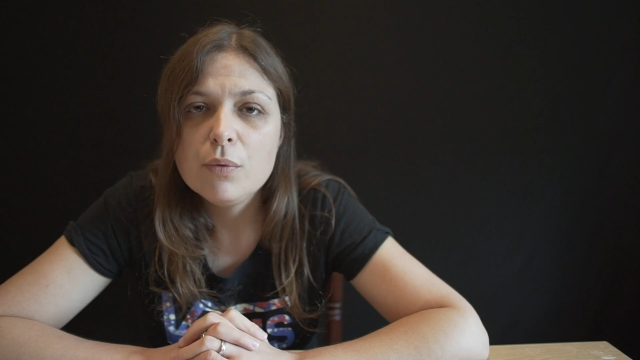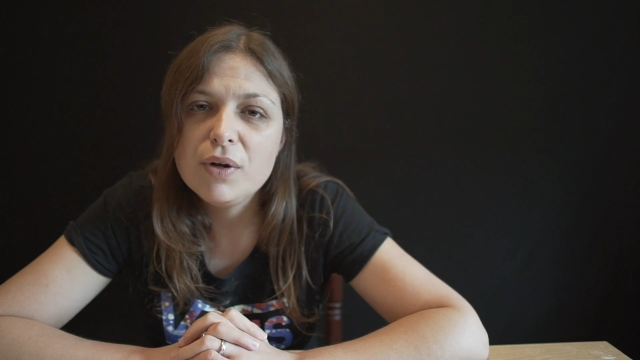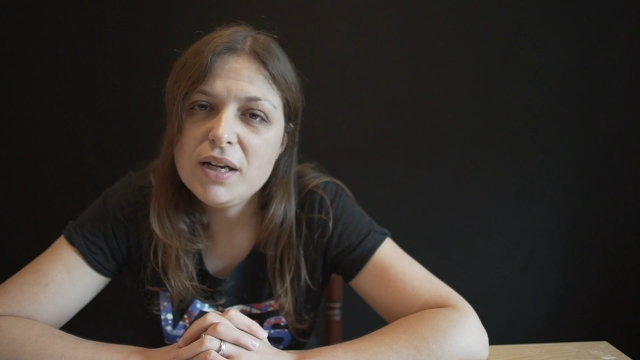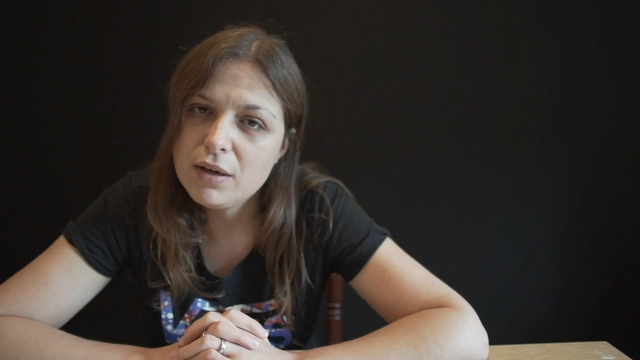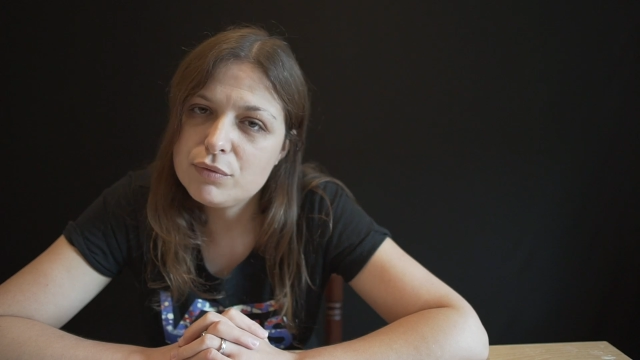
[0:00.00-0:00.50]

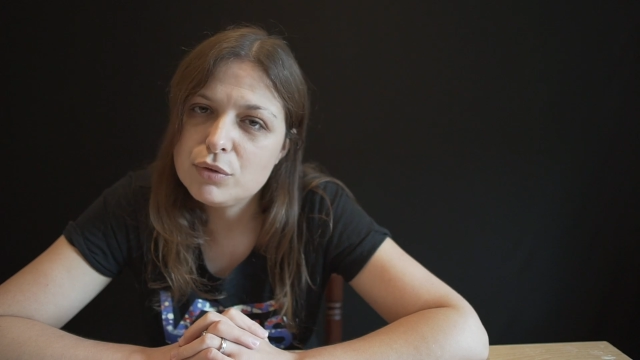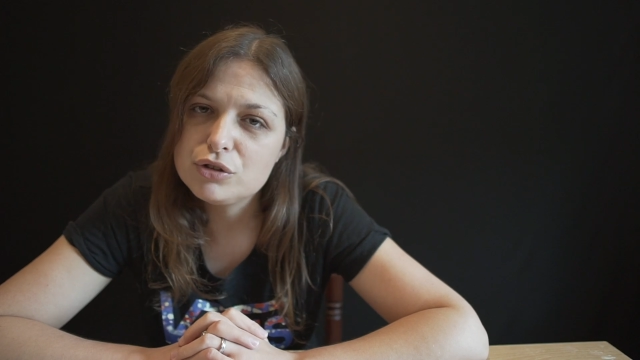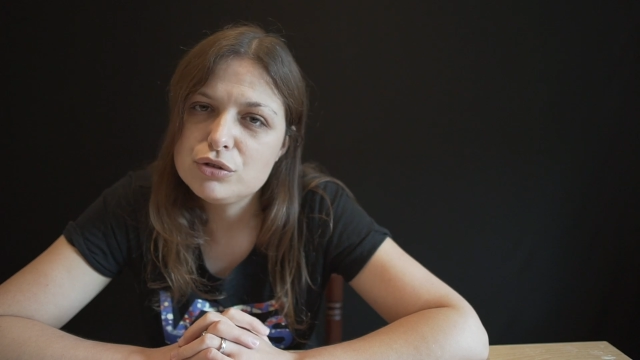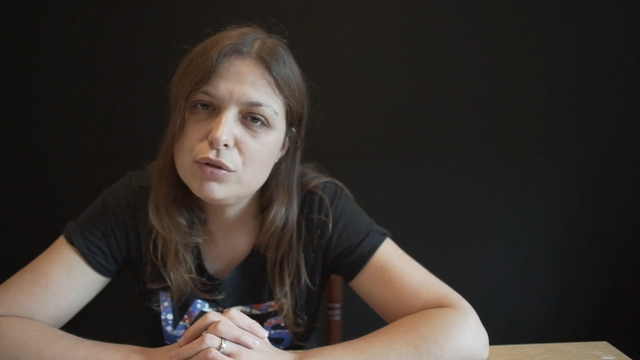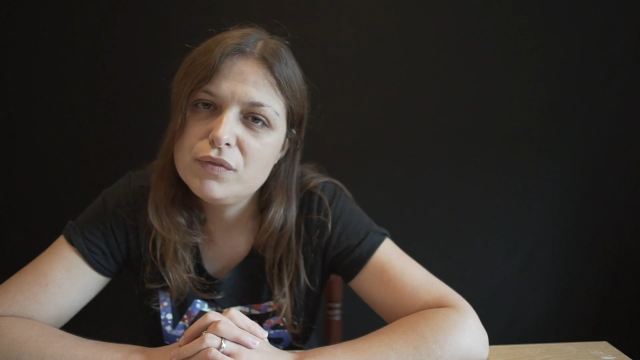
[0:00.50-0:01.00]
We love
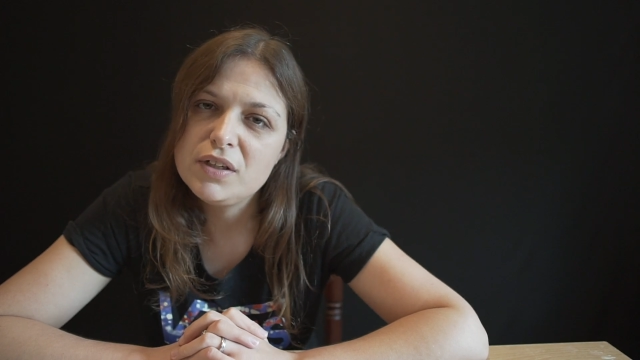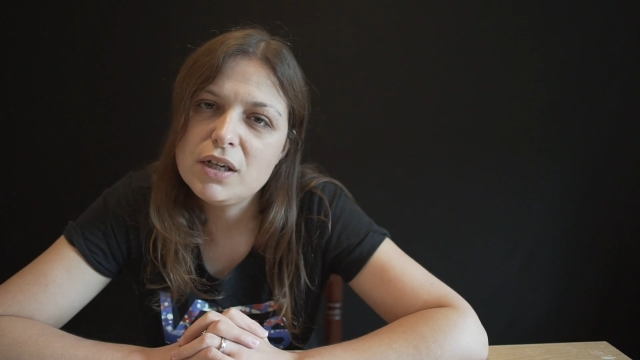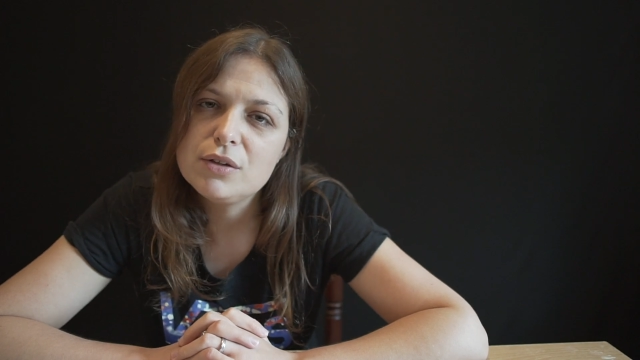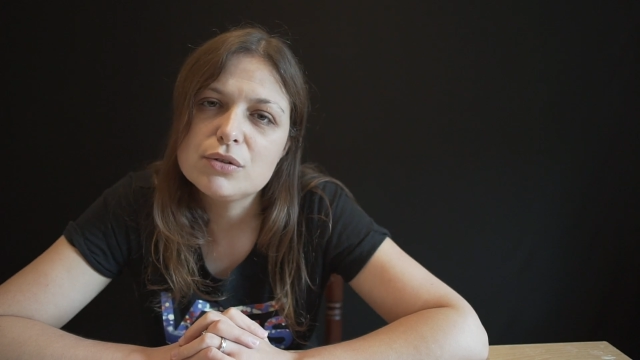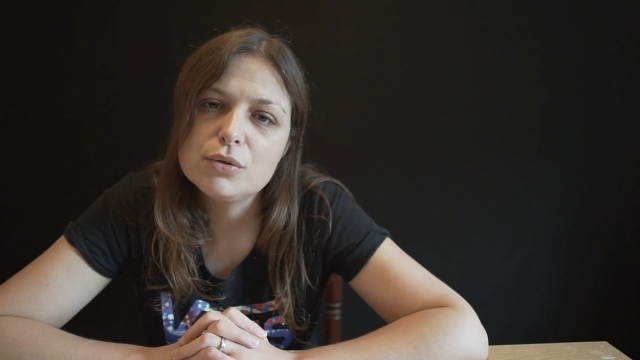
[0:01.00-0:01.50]
watching your
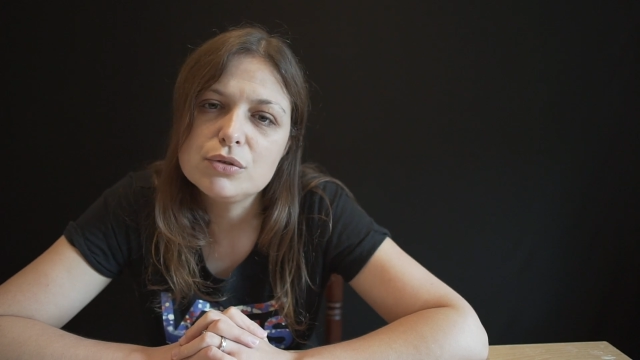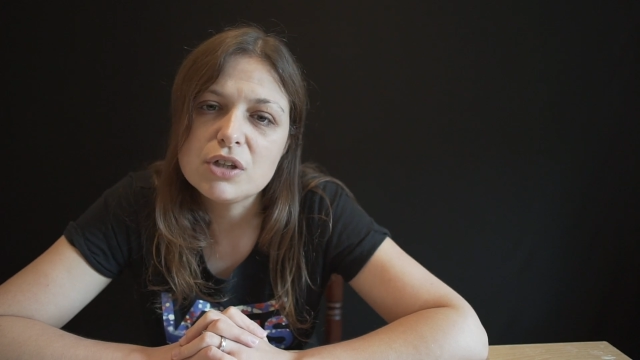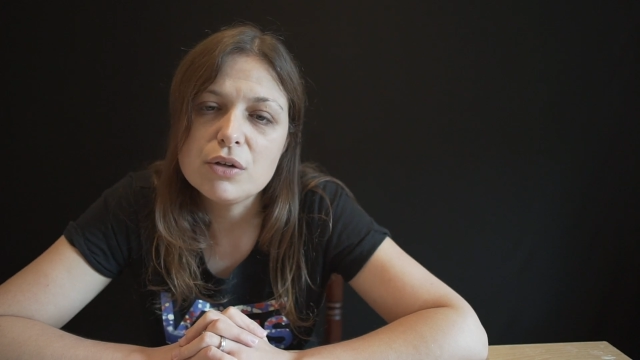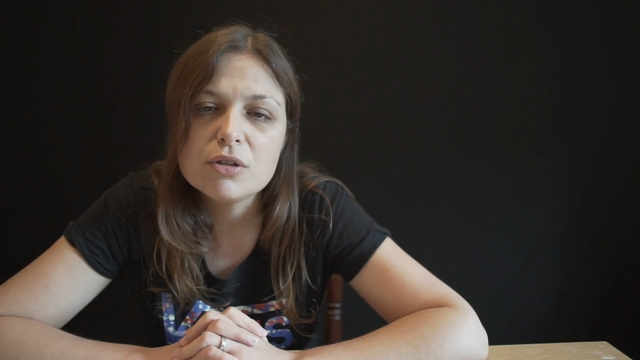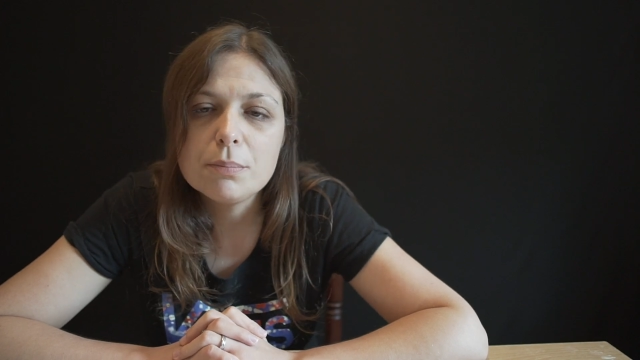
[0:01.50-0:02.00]
videos
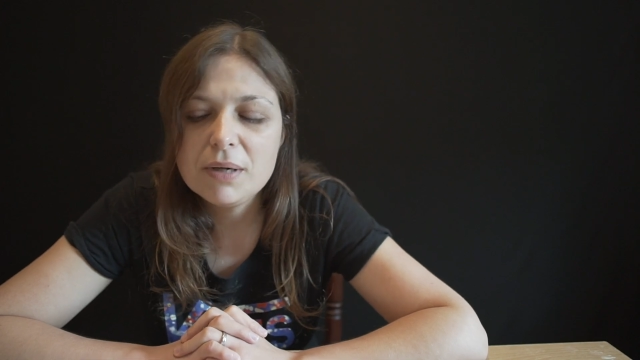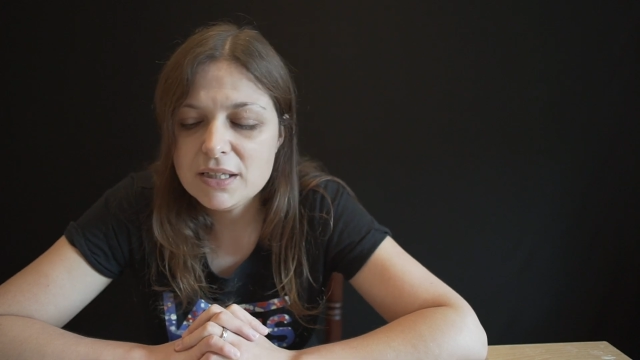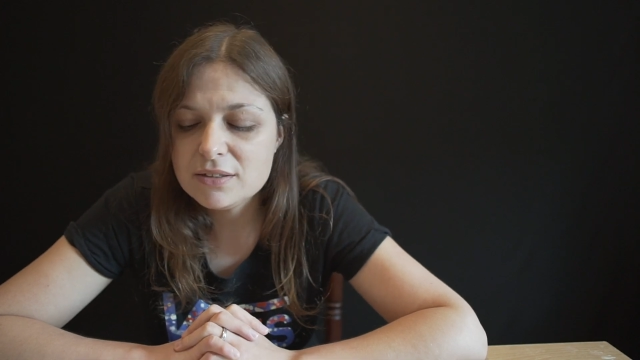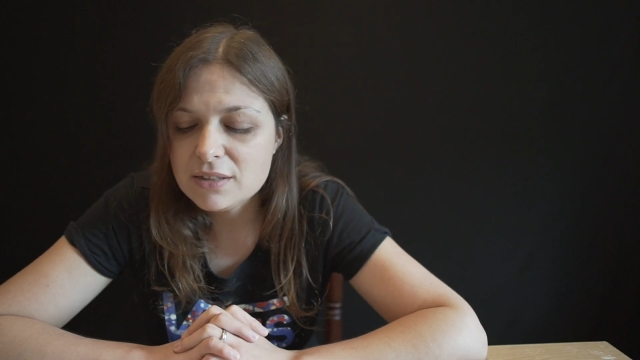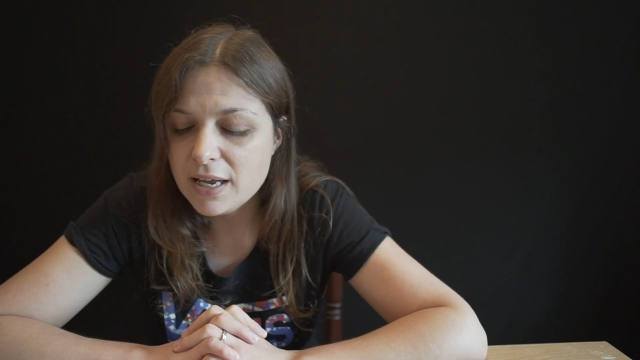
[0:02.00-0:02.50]
also, so
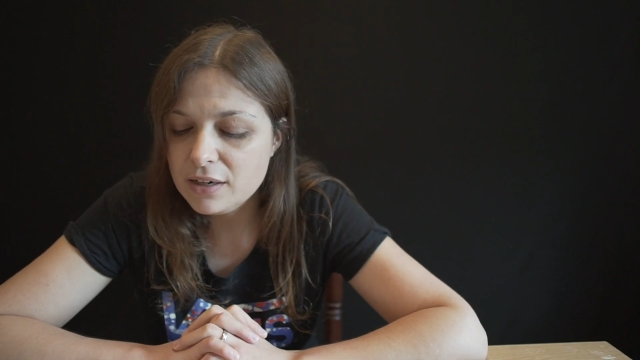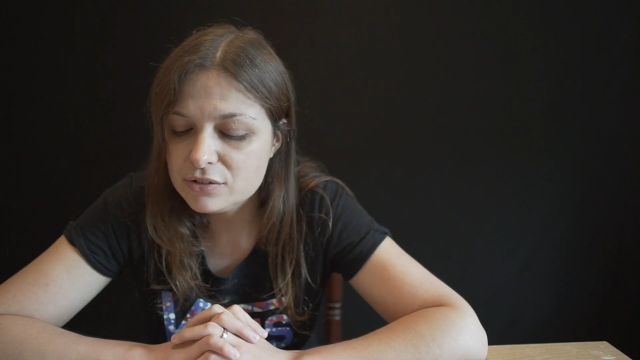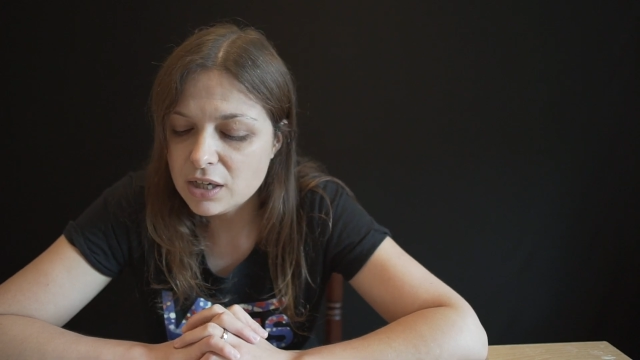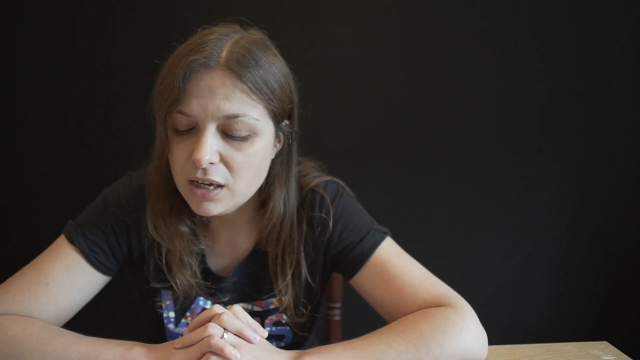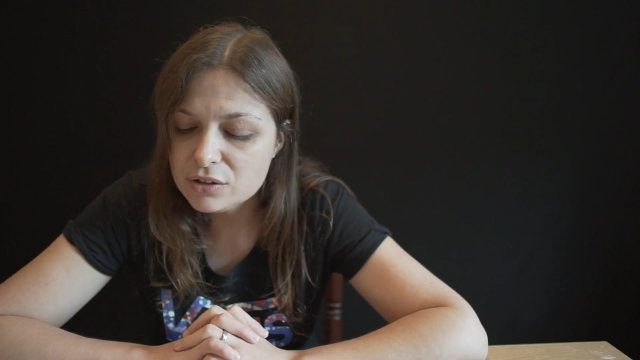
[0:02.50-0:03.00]
please stay
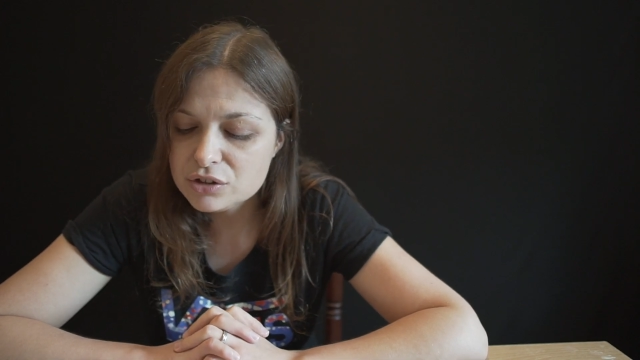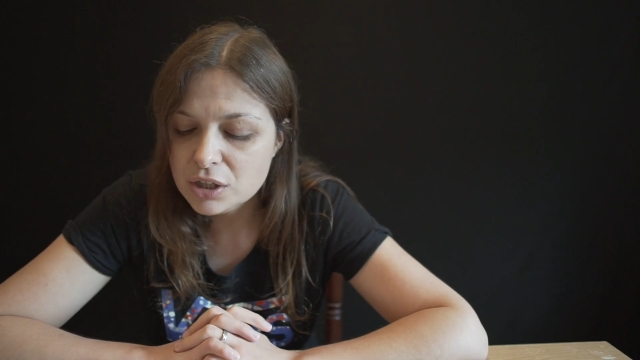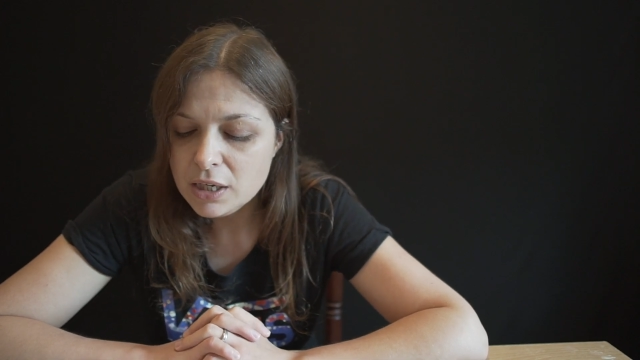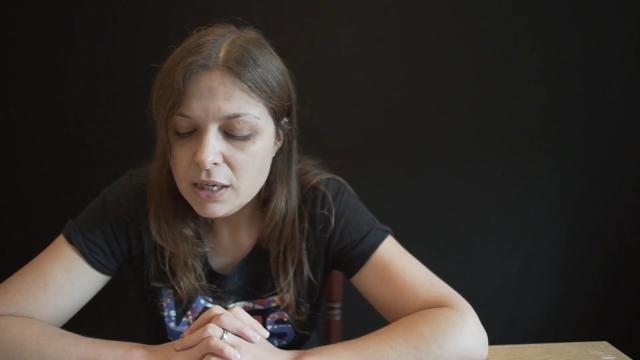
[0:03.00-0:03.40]
in touch.